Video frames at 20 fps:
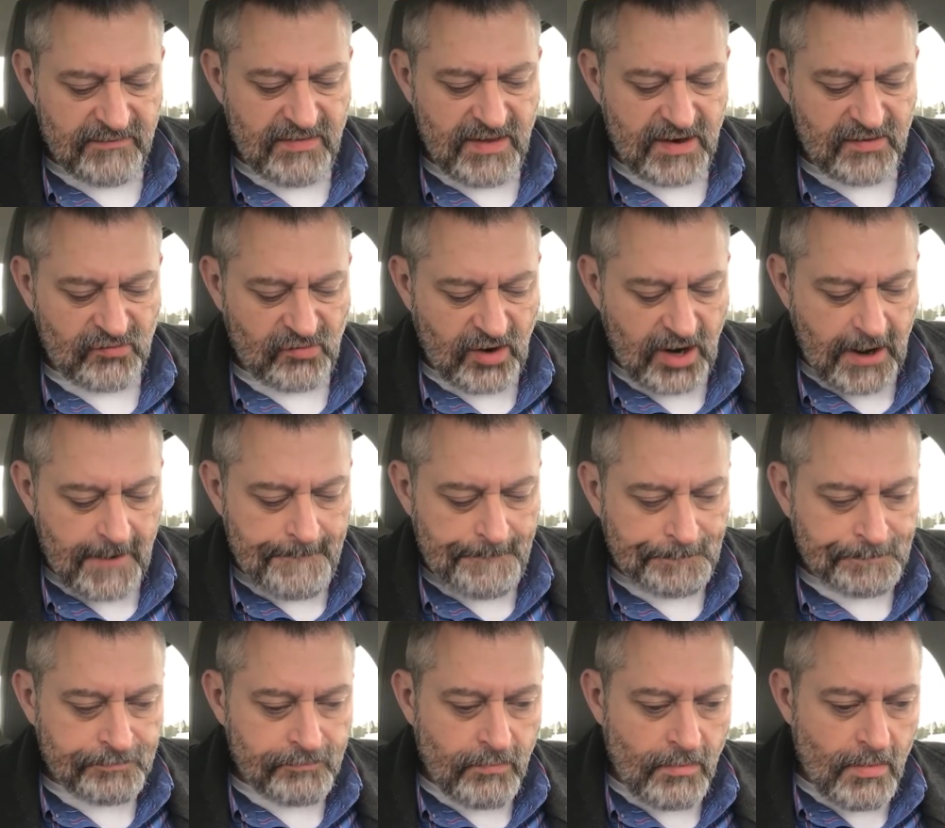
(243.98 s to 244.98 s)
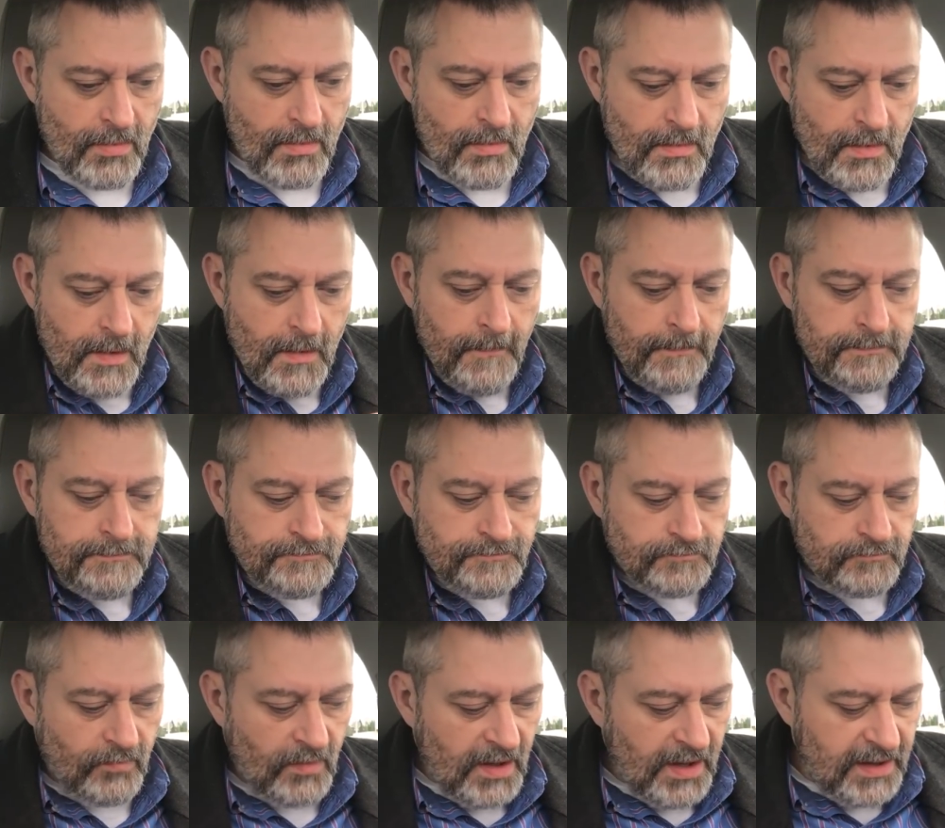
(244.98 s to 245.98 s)
give that a try.
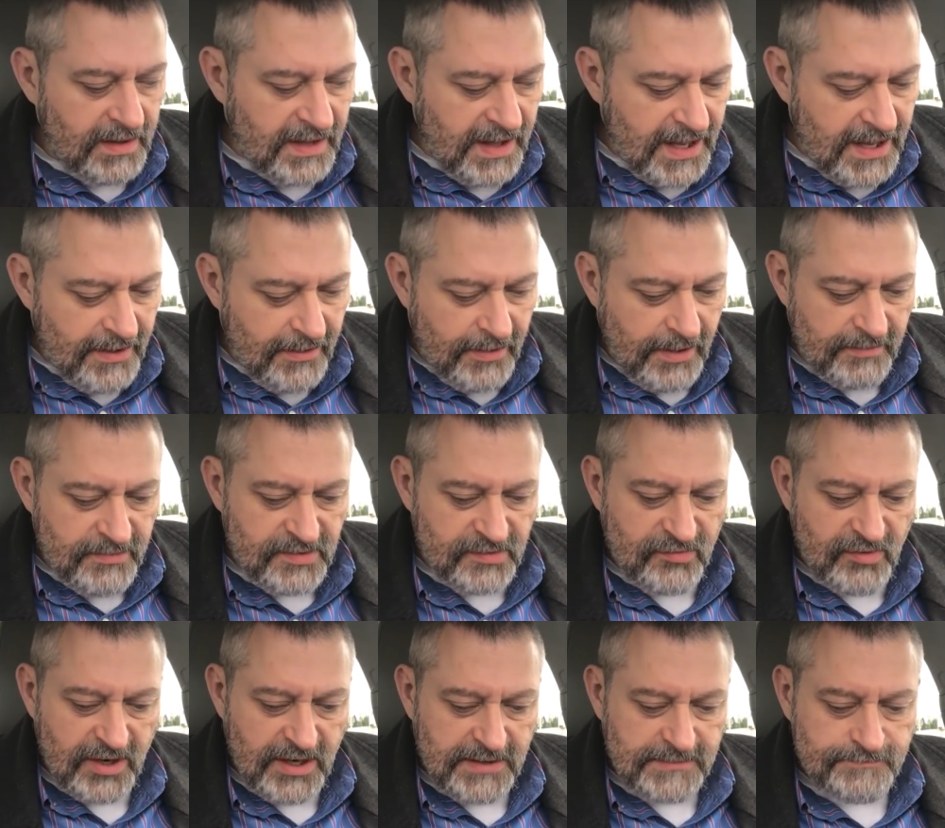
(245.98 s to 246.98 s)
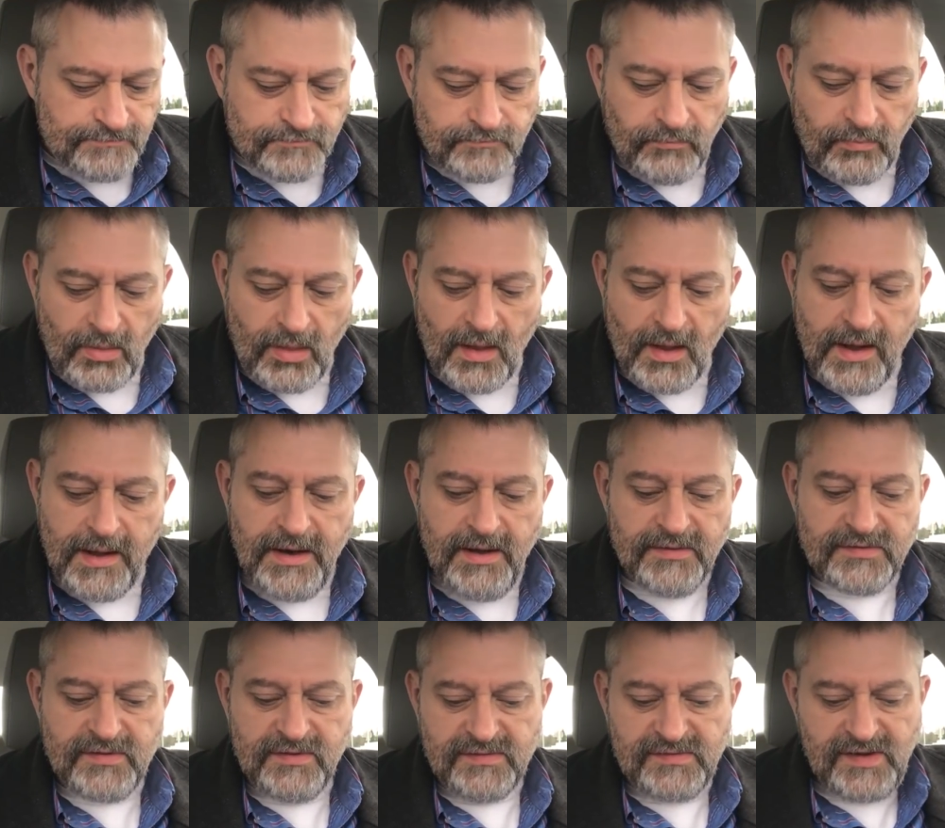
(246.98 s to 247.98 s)
Okay, now I'm going to try, I know
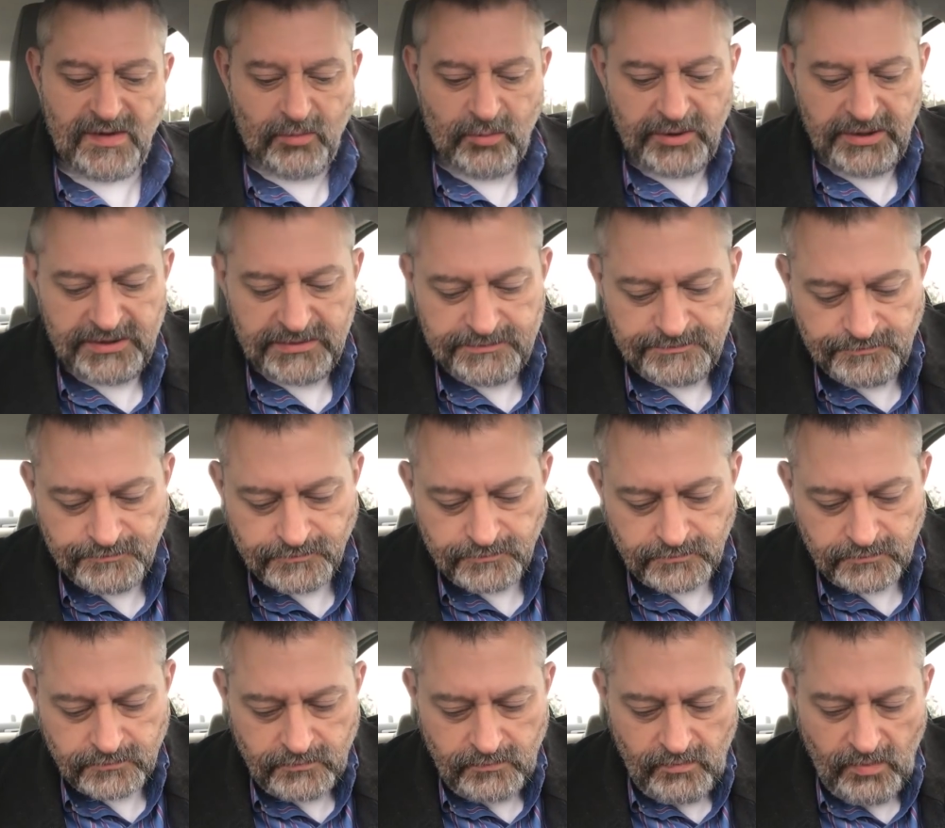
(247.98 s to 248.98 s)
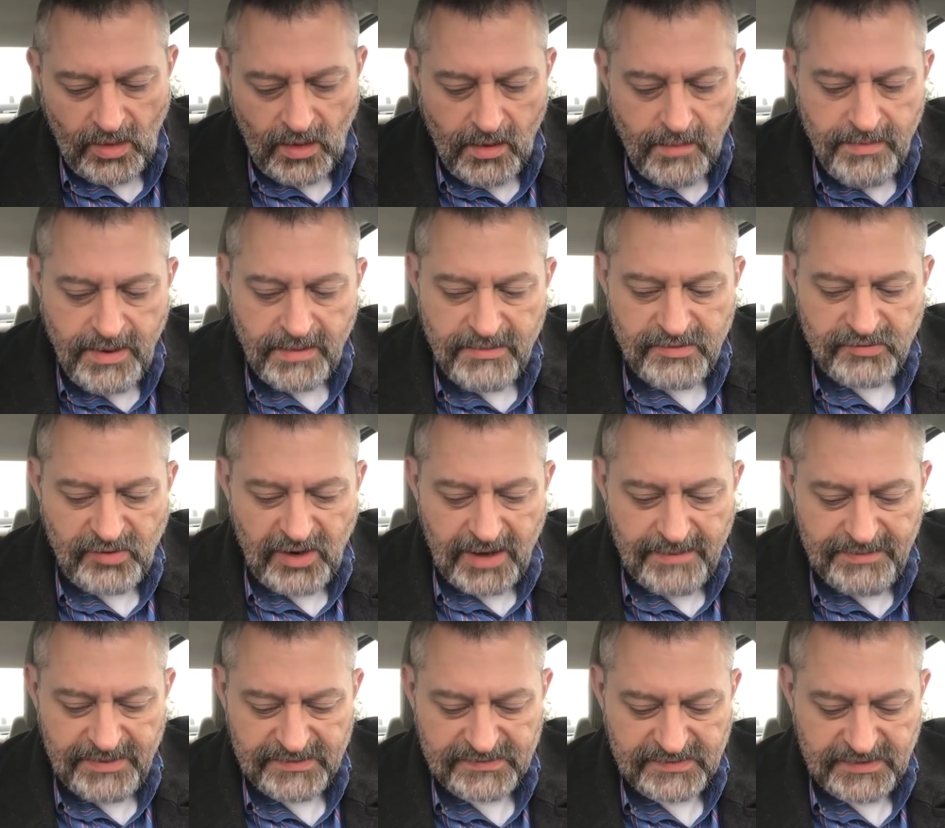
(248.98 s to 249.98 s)
it's going to sound weird, but I'm going to try a
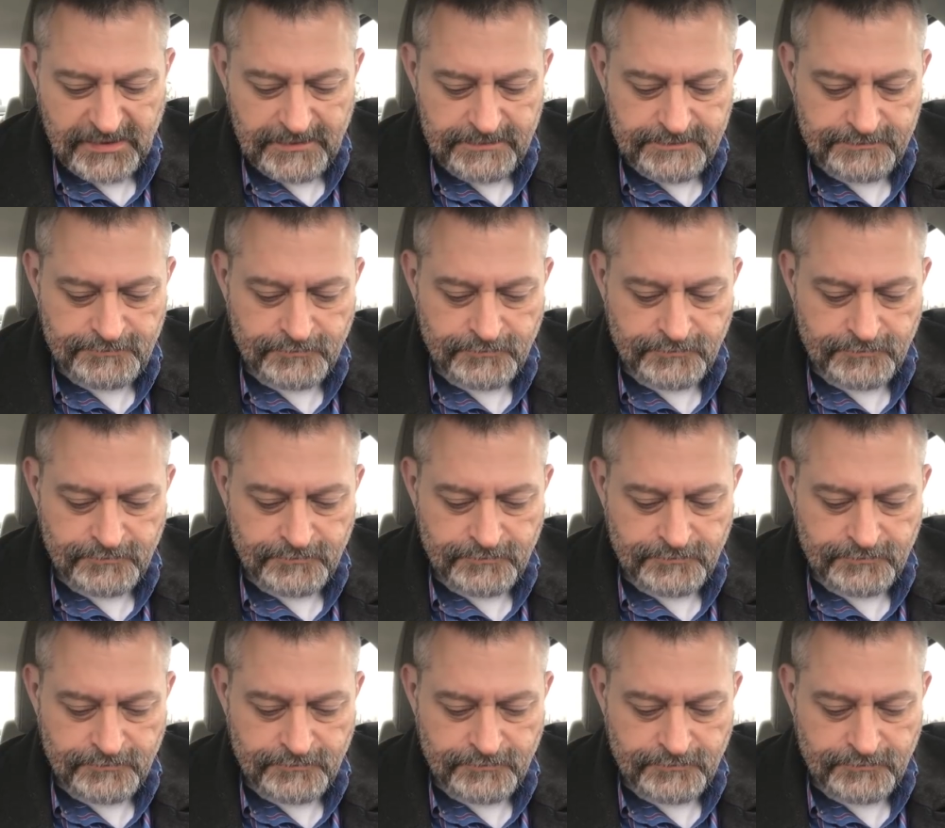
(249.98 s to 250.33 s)
biscuit.